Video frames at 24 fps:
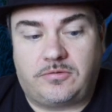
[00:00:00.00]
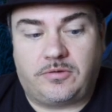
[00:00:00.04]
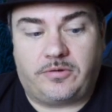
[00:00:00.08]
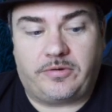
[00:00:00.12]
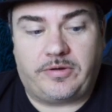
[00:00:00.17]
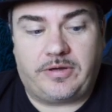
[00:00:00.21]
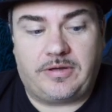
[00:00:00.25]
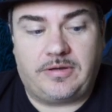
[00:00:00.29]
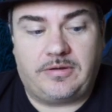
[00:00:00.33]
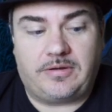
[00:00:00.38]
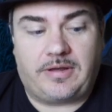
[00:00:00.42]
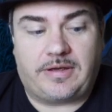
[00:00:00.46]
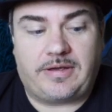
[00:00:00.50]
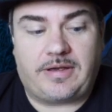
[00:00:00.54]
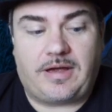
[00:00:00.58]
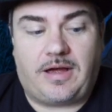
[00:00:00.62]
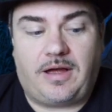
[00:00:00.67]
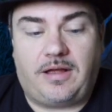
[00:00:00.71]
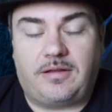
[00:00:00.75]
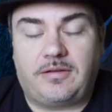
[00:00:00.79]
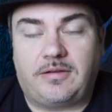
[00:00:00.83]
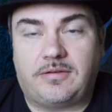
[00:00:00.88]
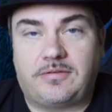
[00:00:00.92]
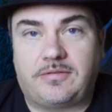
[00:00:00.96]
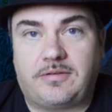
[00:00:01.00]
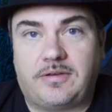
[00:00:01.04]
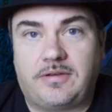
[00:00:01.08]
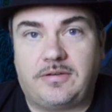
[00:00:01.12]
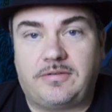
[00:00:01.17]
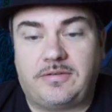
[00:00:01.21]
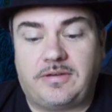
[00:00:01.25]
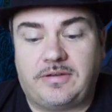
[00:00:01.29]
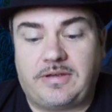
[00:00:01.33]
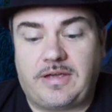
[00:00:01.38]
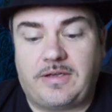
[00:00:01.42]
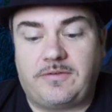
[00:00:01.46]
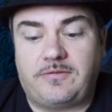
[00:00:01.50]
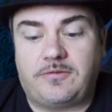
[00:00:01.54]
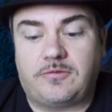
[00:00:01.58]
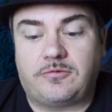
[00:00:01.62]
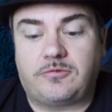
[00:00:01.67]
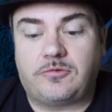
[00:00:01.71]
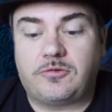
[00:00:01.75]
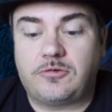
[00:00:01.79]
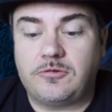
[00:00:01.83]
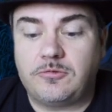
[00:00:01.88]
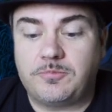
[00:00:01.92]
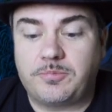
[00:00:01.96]
during glycolysis, it gave you
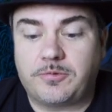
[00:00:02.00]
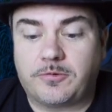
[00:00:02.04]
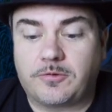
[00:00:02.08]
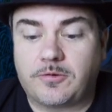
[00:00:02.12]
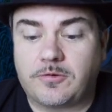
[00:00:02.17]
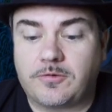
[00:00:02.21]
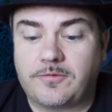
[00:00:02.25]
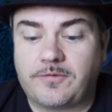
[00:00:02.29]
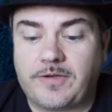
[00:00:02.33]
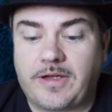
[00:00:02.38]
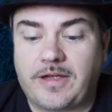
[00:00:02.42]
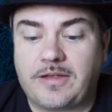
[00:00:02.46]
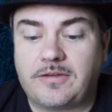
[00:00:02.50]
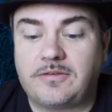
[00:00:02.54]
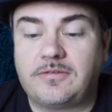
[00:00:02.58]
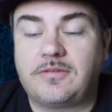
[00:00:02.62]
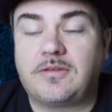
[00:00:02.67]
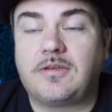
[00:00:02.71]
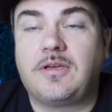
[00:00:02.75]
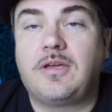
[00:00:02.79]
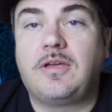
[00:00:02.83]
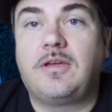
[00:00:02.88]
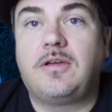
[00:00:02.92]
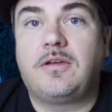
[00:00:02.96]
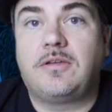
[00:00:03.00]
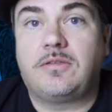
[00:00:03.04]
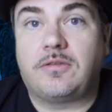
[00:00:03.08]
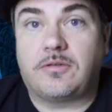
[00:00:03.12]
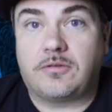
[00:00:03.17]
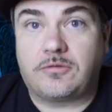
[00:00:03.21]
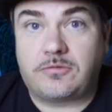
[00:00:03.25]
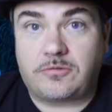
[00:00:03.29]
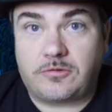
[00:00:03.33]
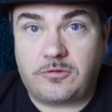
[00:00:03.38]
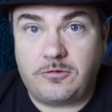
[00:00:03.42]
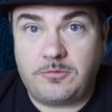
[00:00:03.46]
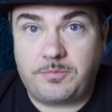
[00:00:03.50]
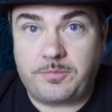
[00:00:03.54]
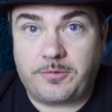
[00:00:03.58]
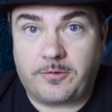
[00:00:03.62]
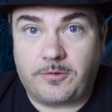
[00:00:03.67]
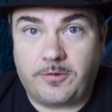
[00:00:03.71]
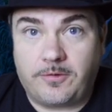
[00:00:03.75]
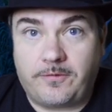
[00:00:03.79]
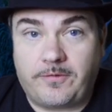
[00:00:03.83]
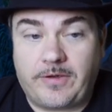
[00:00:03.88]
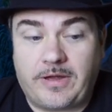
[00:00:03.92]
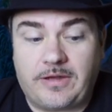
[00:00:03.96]
two pyruvates. Those two
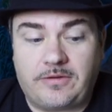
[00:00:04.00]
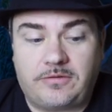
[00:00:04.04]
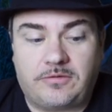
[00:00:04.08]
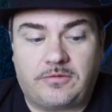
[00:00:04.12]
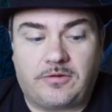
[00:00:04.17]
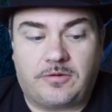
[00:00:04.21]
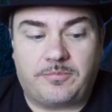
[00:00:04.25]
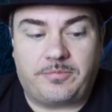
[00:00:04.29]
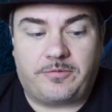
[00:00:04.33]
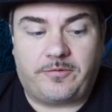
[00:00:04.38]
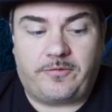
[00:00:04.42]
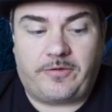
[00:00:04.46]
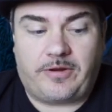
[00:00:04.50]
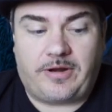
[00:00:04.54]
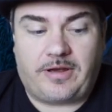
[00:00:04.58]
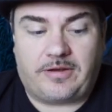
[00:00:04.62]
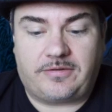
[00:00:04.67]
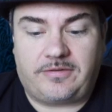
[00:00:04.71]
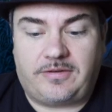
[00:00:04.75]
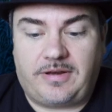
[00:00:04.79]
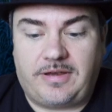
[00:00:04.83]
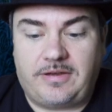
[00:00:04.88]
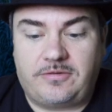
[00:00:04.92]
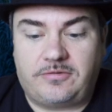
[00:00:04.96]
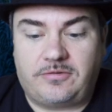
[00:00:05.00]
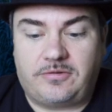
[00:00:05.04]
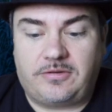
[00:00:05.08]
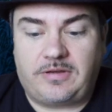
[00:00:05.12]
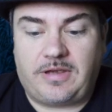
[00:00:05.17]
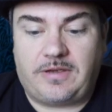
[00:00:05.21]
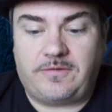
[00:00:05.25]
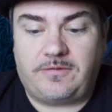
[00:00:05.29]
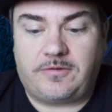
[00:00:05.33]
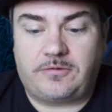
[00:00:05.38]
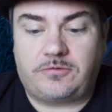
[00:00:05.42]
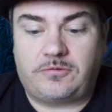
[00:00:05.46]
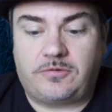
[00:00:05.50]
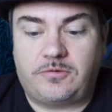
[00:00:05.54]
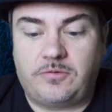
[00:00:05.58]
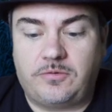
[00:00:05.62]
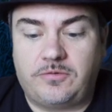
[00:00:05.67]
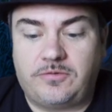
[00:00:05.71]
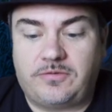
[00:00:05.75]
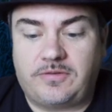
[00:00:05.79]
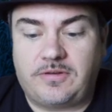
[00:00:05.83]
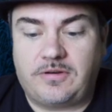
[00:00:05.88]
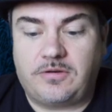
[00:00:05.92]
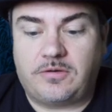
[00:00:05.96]
pyruvates during pyruvate oxidation gave you two
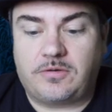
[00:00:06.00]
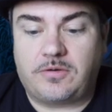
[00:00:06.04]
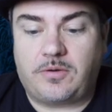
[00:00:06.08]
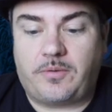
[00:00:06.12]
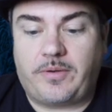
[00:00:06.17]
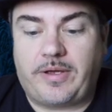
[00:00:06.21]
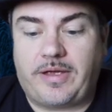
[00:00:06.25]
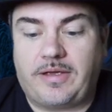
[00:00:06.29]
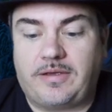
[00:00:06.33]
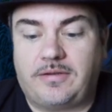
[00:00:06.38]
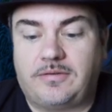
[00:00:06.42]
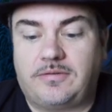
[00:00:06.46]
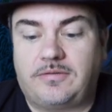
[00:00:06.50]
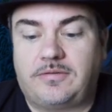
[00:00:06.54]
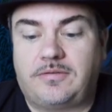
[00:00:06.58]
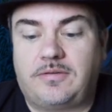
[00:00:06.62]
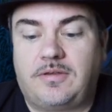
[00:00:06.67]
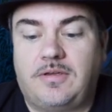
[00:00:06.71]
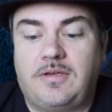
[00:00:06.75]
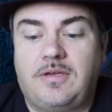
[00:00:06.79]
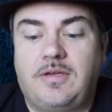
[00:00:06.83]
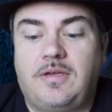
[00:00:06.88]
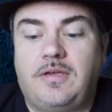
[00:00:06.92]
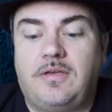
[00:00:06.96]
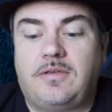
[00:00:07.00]
acetyl-CoAs.